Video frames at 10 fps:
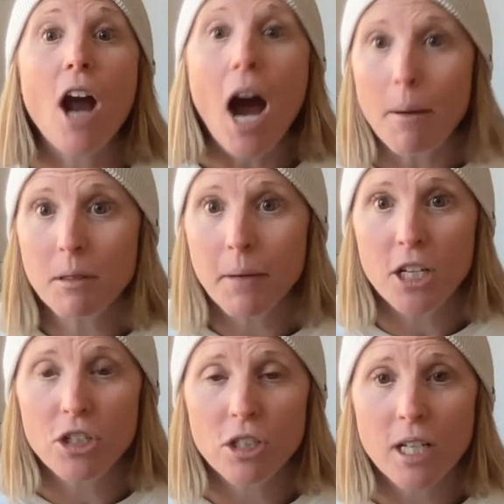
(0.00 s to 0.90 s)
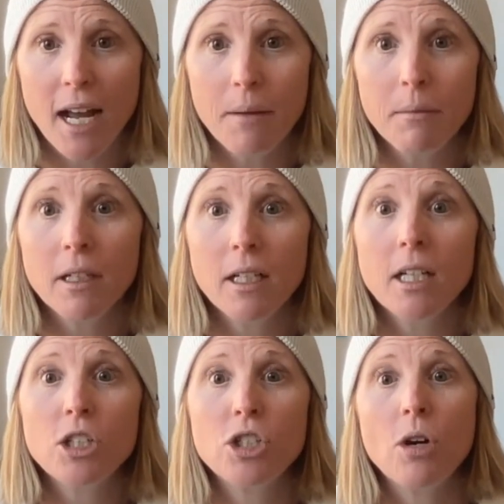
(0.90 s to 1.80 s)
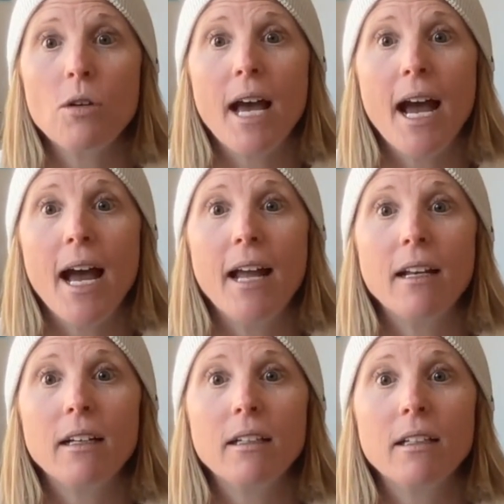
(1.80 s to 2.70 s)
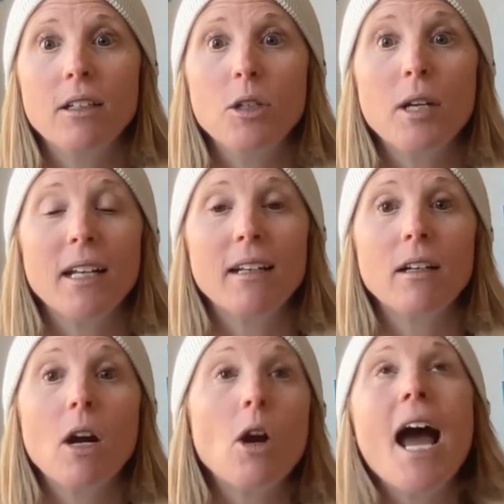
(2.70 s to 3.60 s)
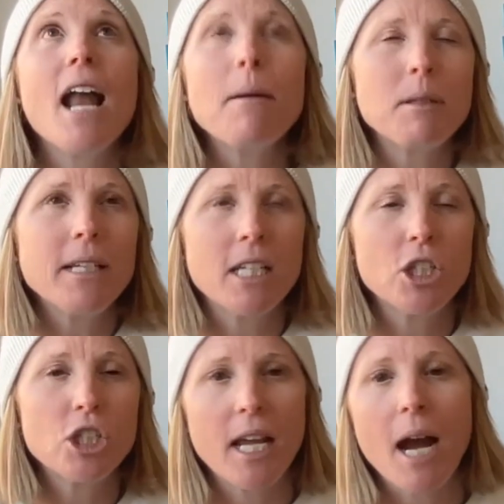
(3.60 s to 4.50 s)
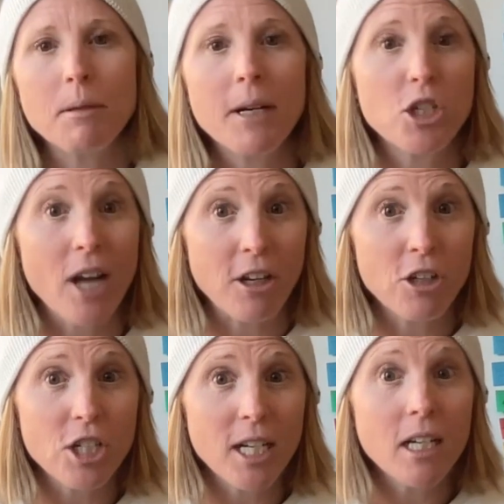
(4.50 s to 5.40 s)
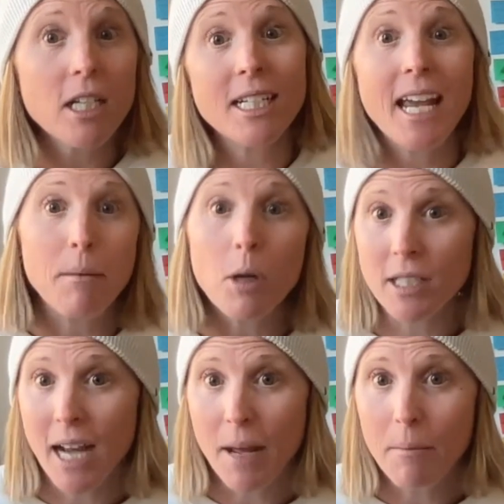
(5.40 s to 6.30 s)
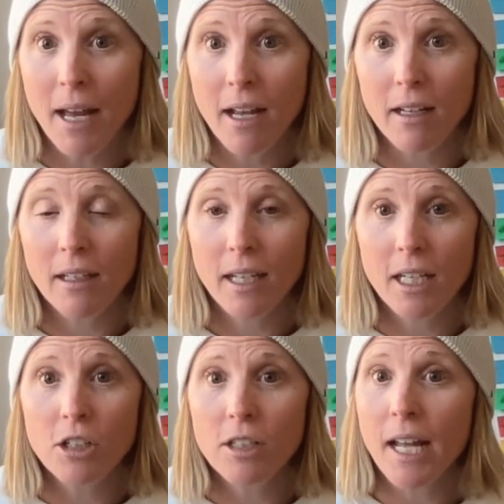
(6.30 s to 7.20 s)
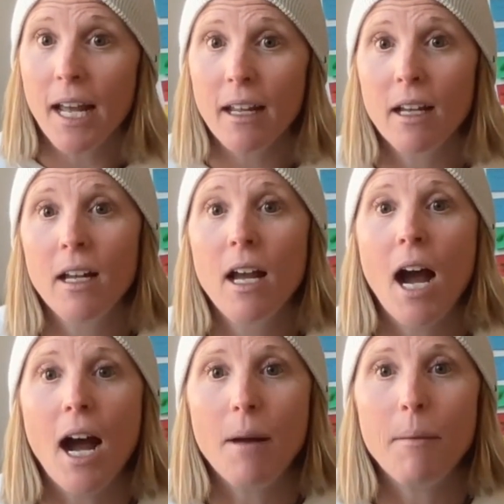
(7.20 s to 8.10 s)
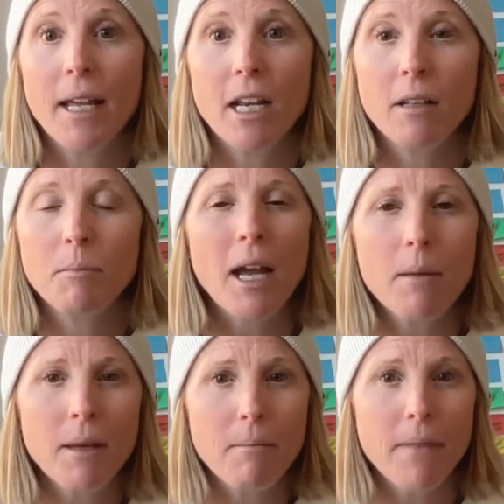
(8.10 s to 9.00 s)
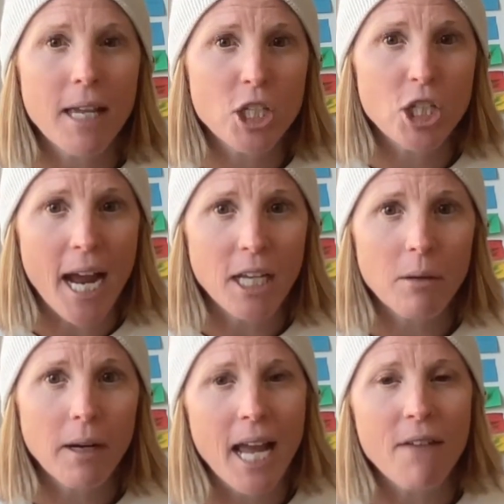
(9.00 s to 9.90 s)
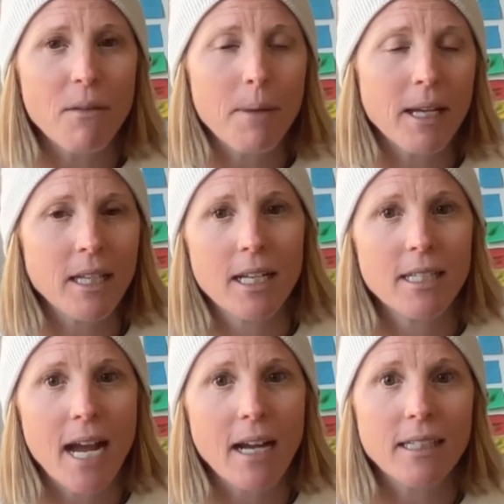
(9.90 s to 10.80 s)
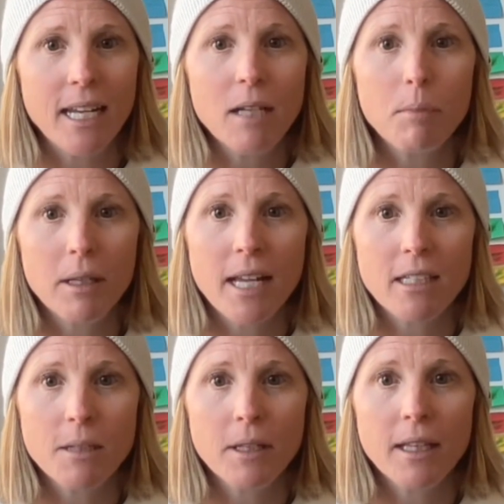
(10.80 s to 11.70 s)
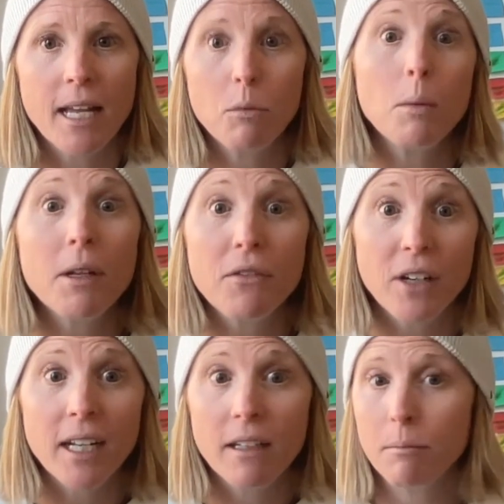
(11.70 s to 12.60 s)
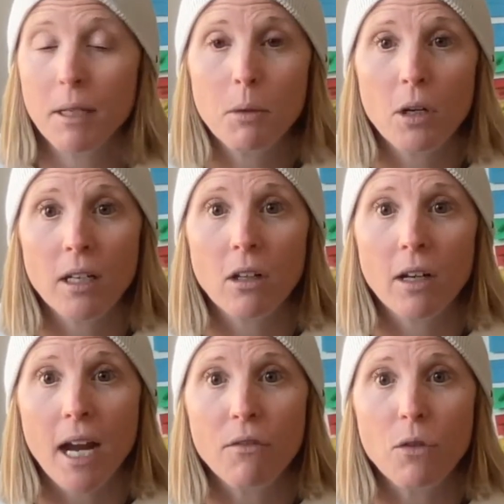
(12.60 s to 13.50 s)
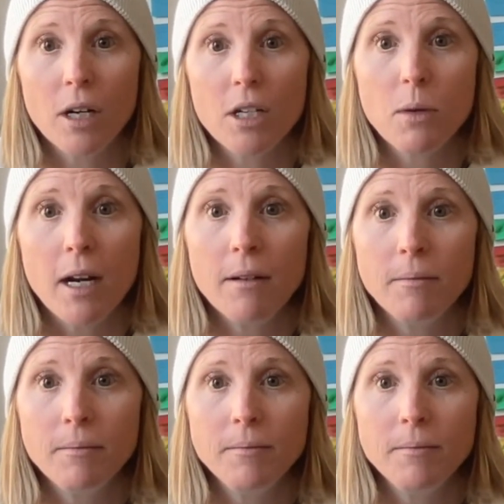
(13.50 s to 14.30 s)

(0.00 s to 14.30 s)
how to optimize your time so that you can, or how to optimize, I should say, optimize your energy to get more time back in your day. Um, it'll probably be mid January. I haven't picked an exact date, but that's something that will be free. People can look out for as well.